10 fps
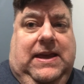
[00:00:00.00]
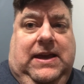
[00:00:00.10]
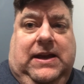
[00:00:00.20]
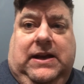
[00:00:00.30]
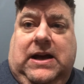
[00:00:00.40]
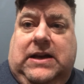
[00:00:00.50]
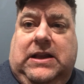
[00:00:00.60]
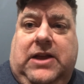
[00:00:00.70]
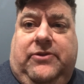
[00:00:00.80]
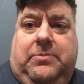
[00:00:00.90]
and God
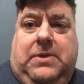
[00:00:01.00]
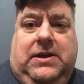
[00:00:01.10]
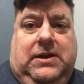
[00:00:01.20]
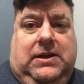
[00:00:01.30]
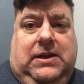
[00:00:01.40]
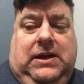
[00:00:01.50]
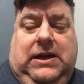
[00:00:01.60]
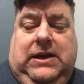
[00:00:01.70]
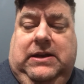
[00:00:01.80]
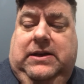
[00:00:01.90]
love him,
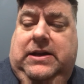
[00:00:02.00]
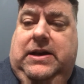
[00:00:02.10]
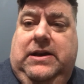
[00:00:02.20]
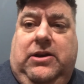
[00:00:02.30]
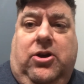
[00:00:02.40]
he didn't